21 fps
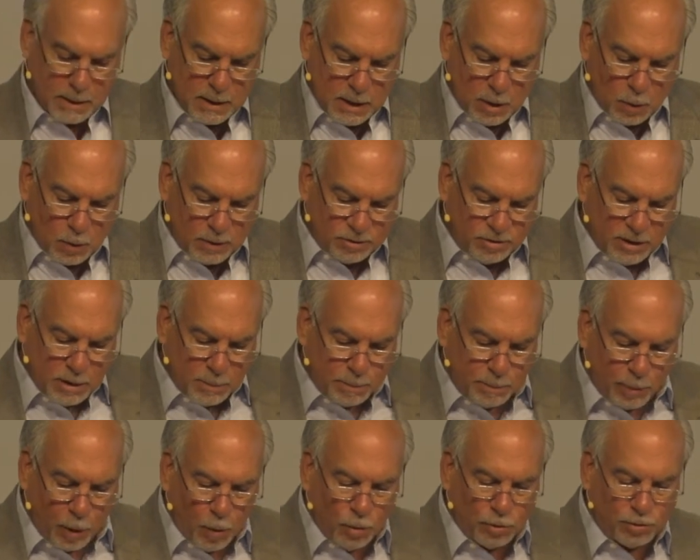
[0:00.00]
It was the
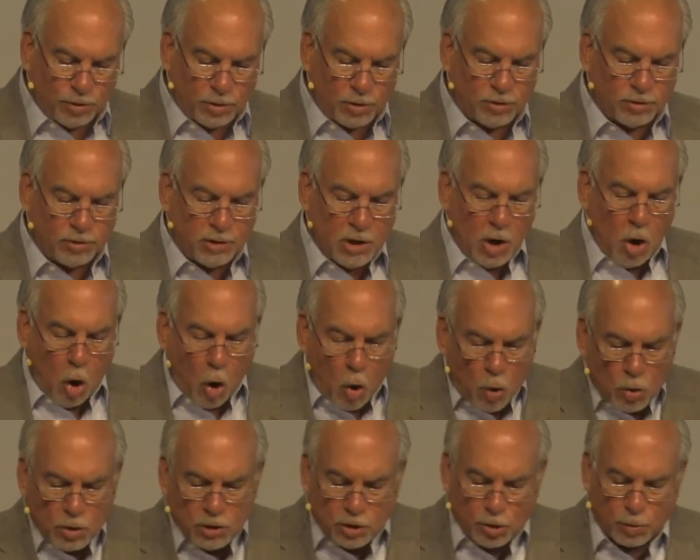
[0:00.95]
opposers'
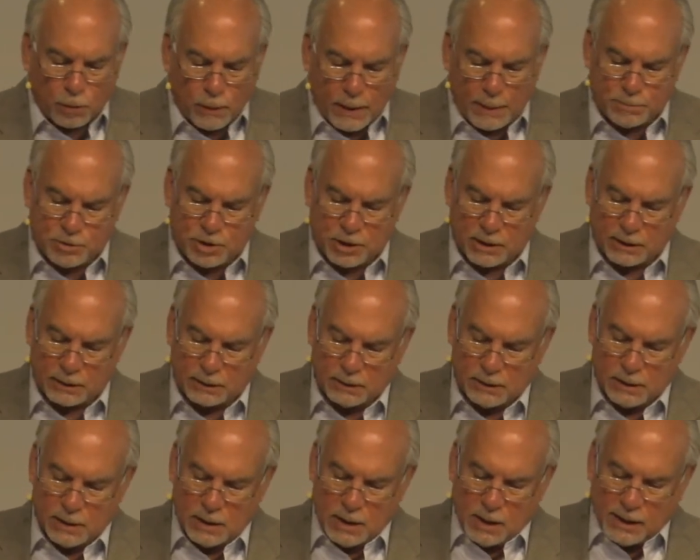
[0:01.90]
own corruption
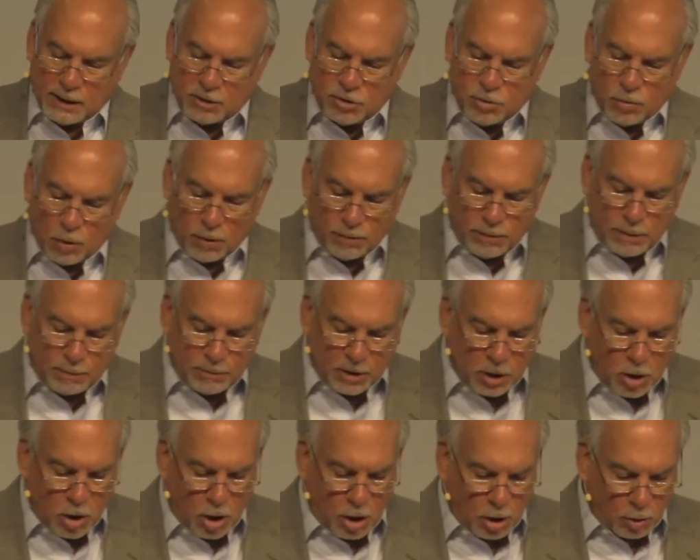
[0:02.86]
that drove them to
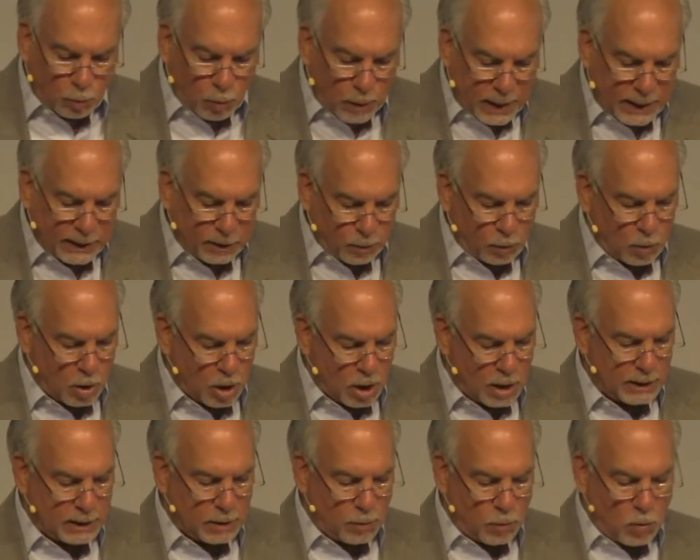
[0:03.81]
call right
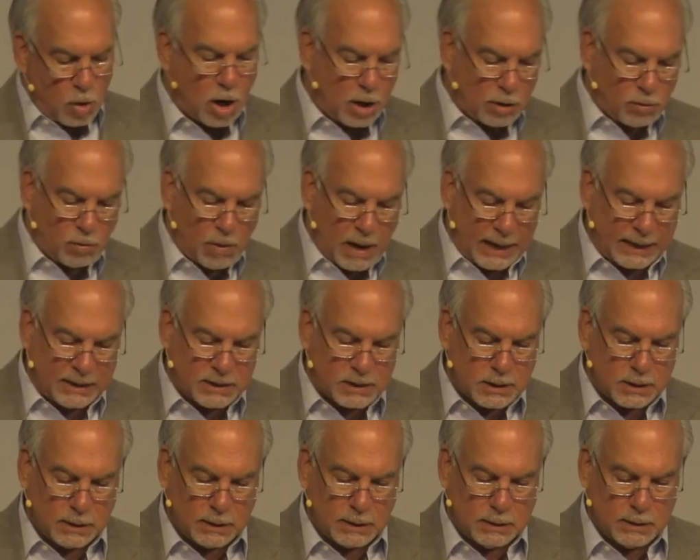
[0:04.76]
wrong and wrong
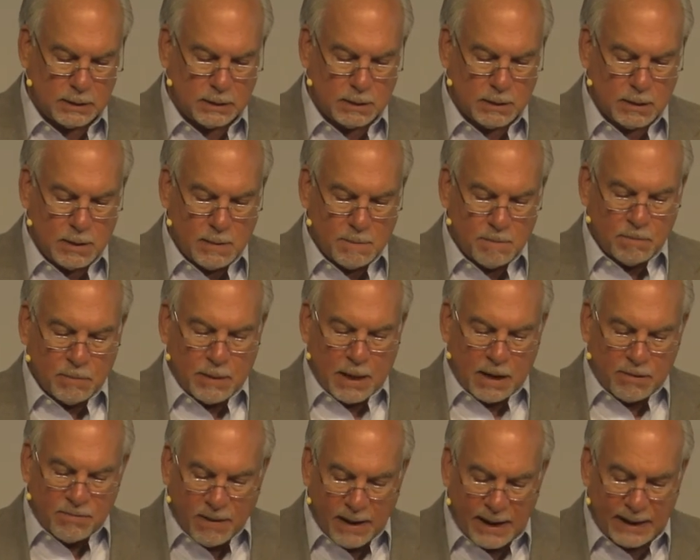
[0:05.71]
right.
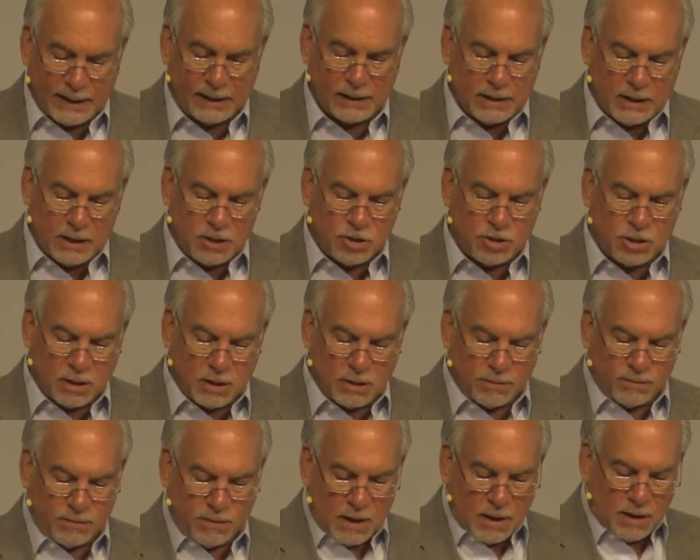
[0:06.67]
And violation
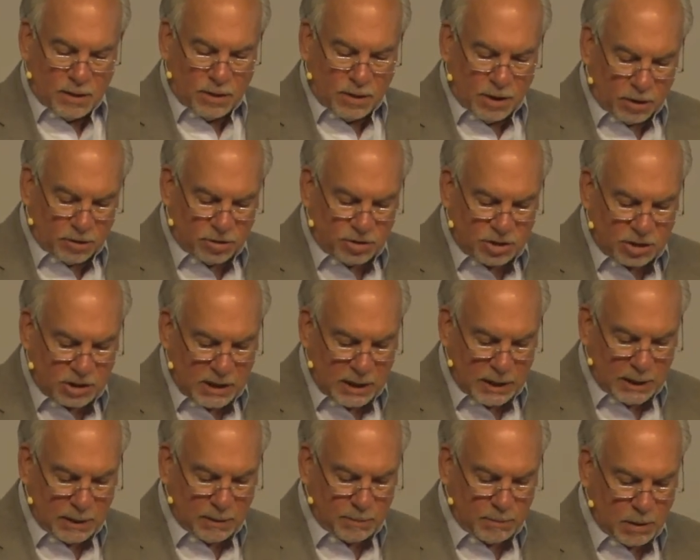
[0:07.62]
of their
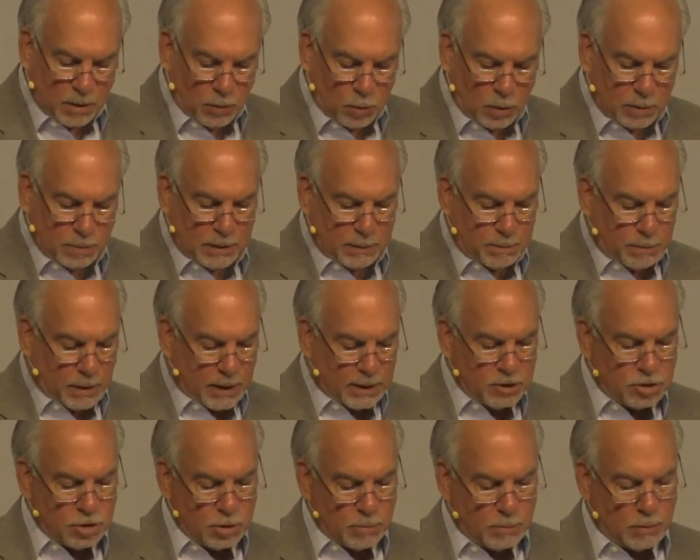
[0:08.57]
scheme would be
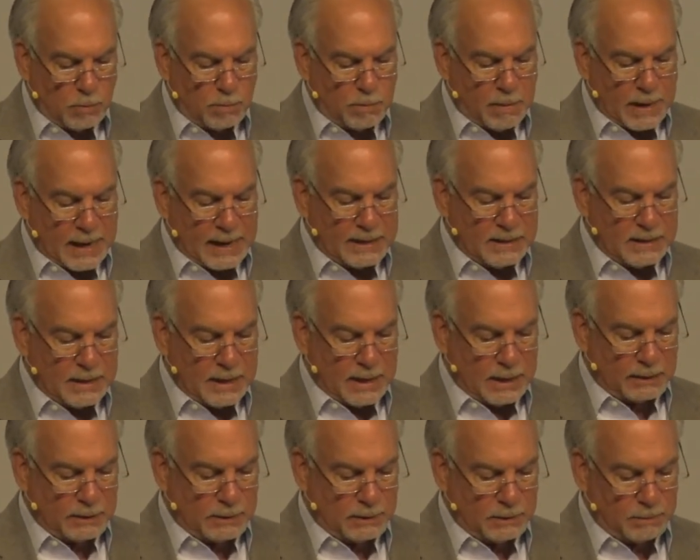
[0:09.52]
punishable by
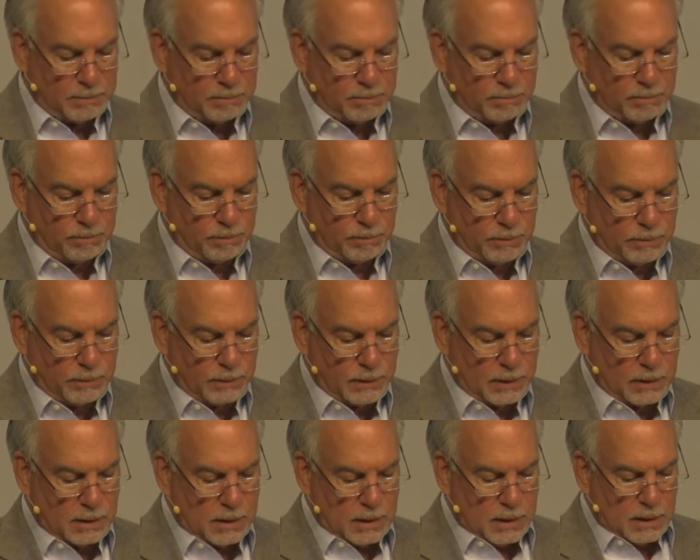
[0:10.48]
death.
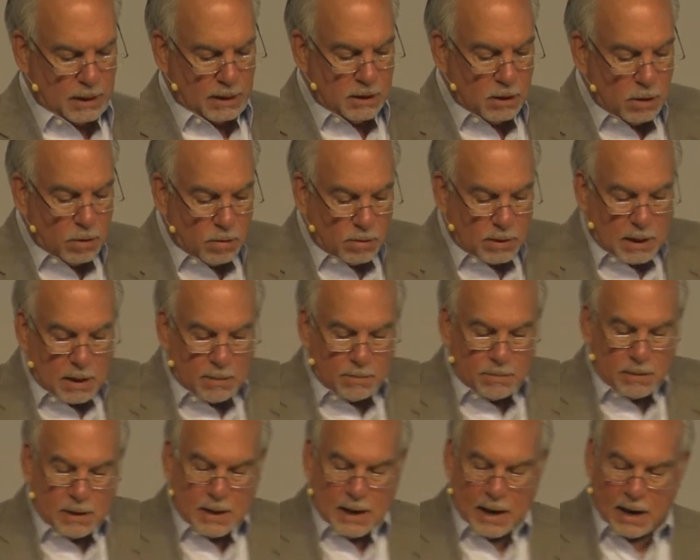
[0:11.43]
Now, you don't
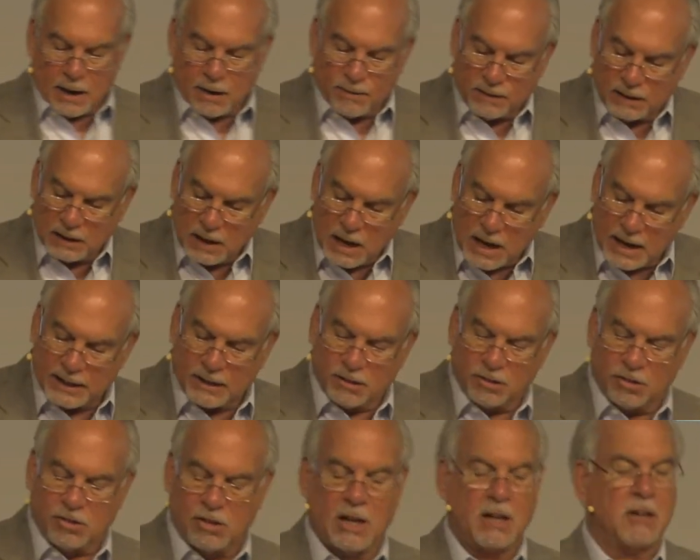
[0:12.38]
come out of a
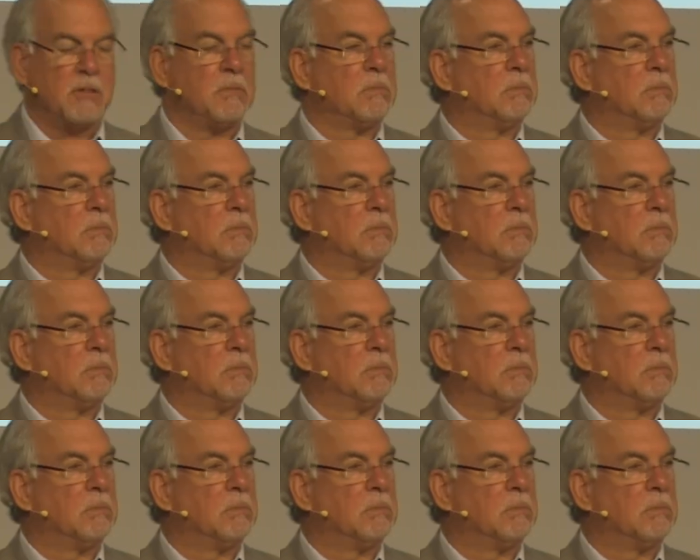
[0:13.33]
lion's den.